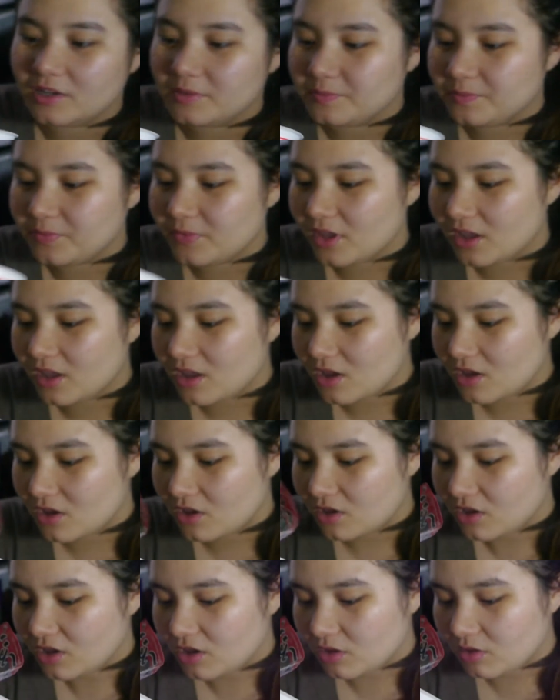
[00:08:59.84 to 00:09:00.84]
it.
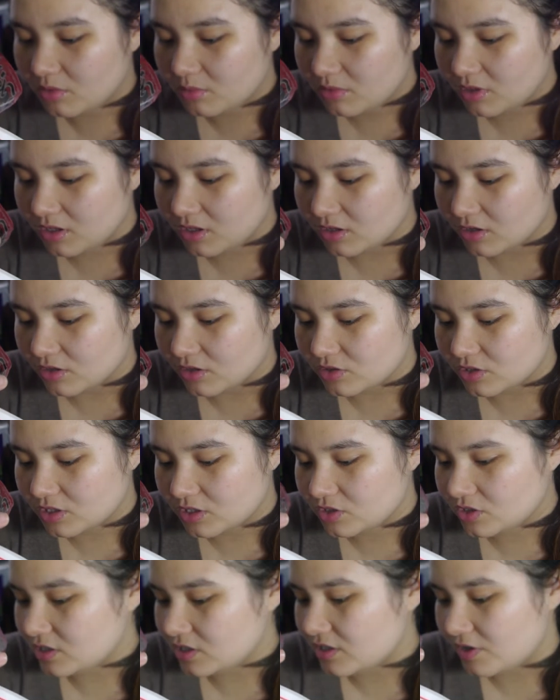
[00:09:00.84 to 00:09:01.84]
Oh my gosh, I
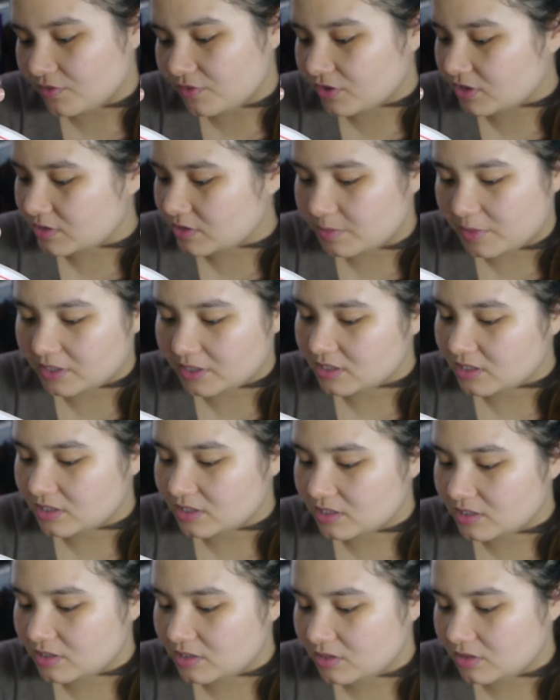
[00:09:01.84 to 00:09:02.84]
actually never expected
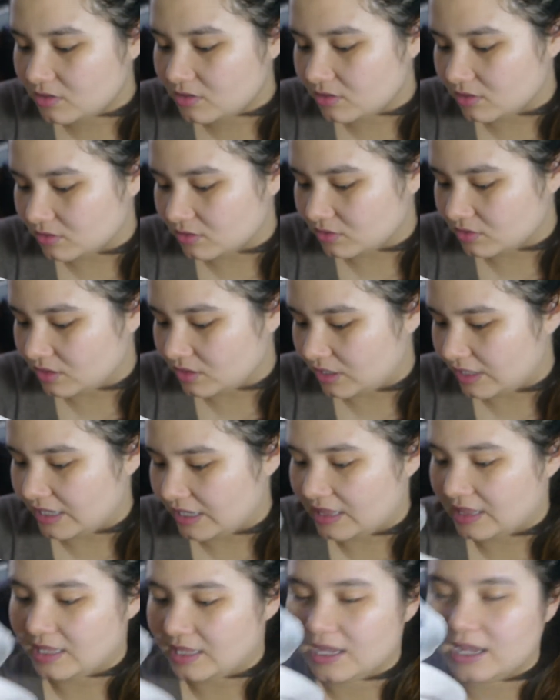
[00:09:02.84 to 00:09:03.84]
this to look
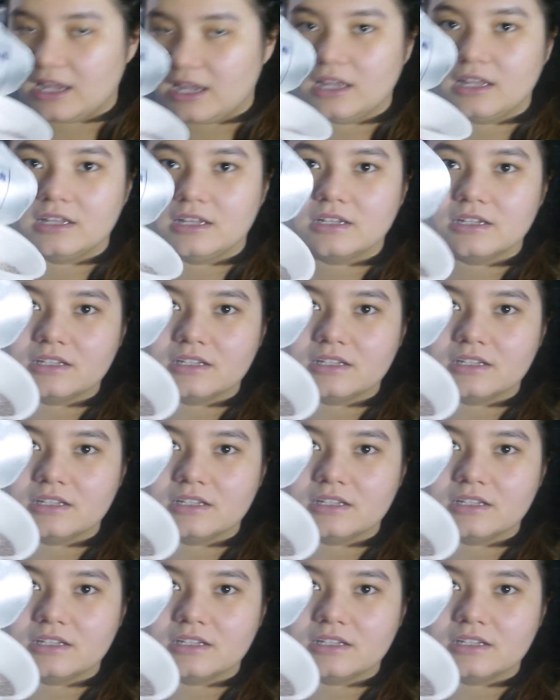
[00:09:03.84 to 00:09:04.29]
like that.